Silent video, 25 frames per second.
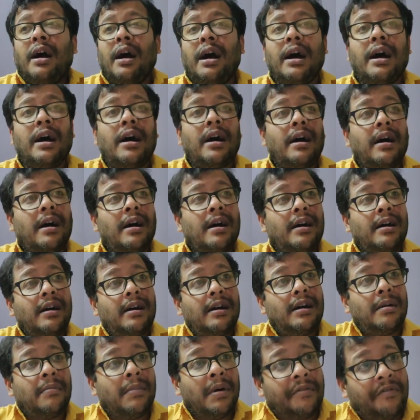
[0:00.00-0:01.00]

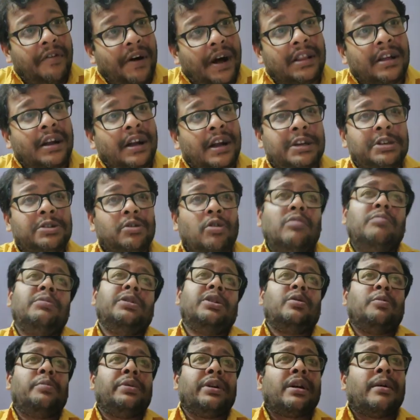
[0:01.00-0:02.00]
My father had told
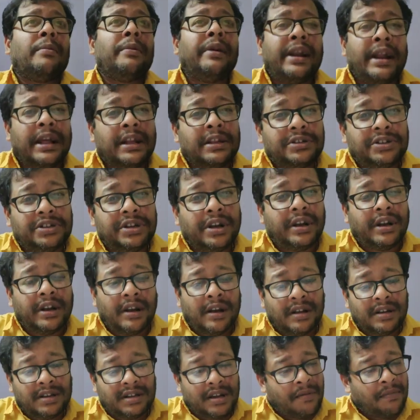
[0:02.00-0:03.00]
me to become an
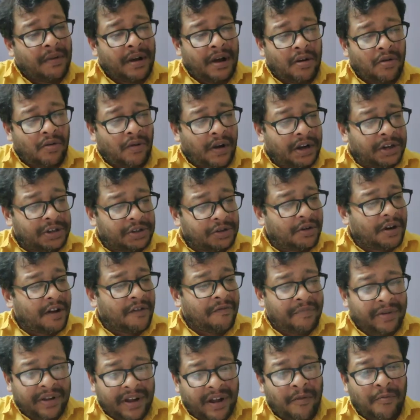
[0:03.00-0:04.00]
engineer. Somehow I should
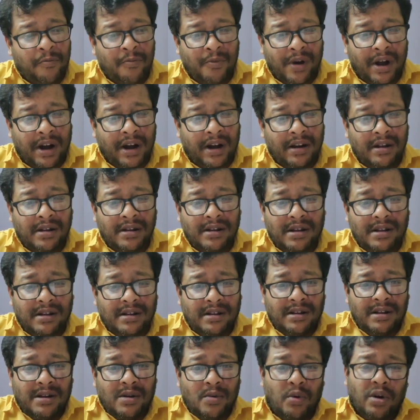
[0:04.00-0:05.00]
have become one.
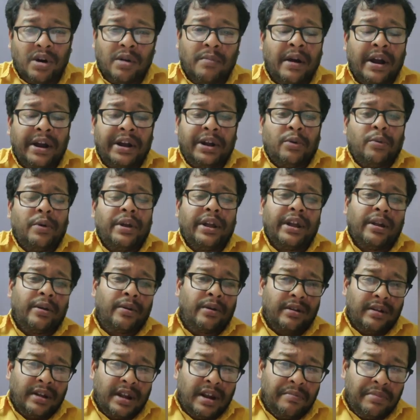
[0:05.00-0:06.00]
What am I
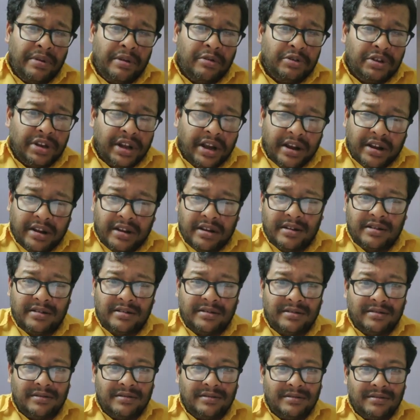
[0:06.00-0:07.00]
doing in music?
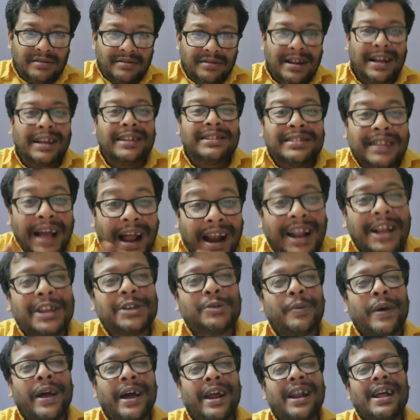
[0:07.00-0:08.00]
And that
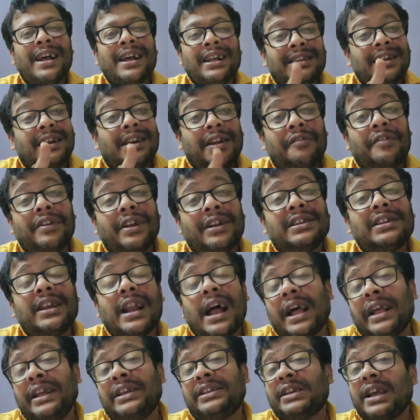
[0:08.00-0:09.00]
is where the difference
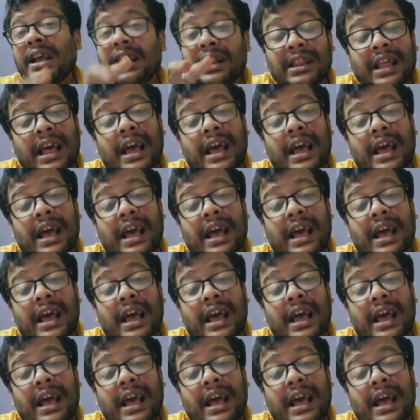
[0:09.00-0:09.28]
lies.